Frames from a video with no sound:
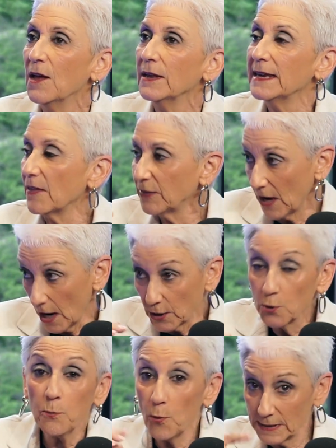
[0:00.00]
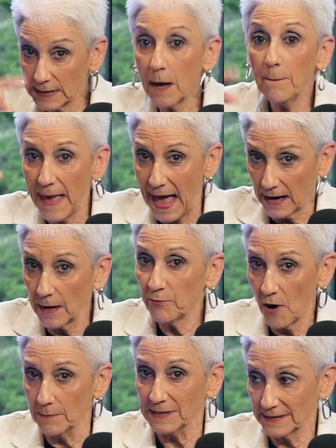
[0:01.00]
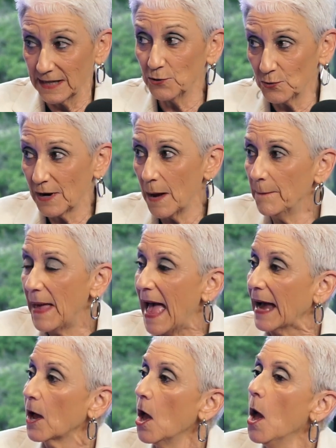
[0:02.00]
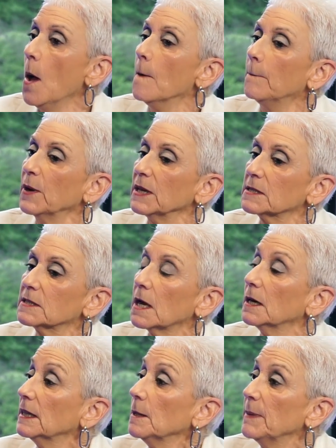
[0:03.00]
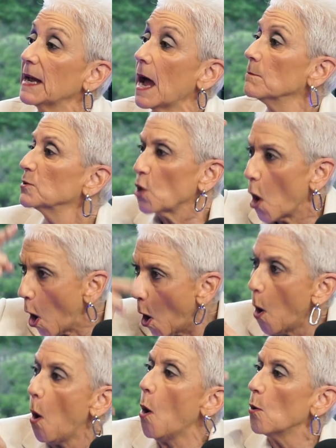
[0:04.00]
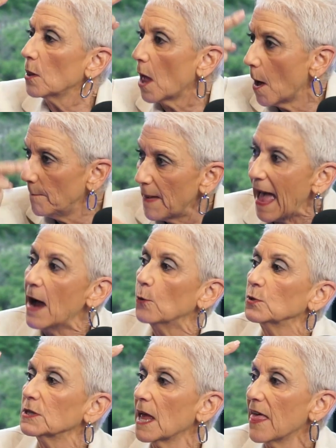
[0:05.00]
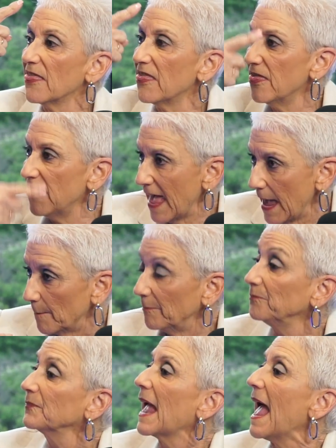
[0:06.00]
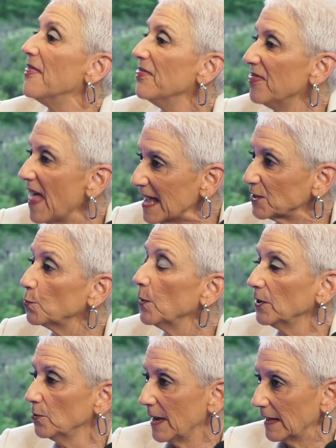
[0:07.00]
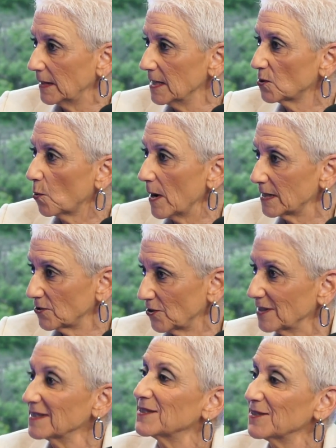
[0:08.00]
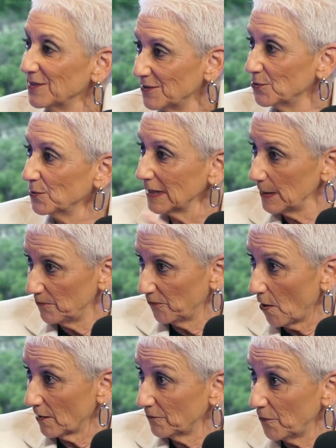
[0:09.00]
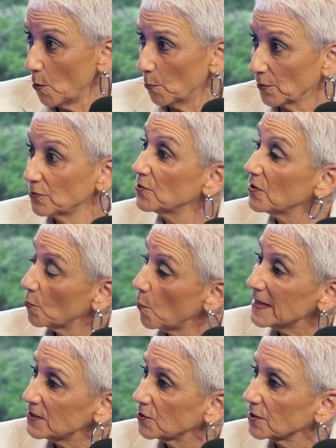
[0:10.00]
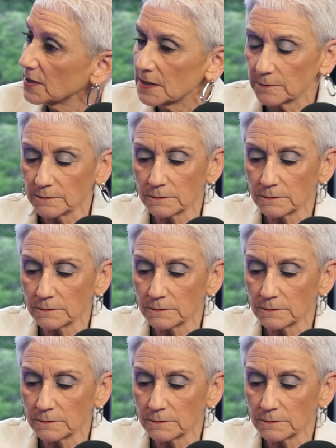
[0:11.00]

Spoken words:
Now, the IQ points come back, I promise. They do come back. But it suddenly becomes all about them. And that's where you get these questions to leapfrog forward to the questions.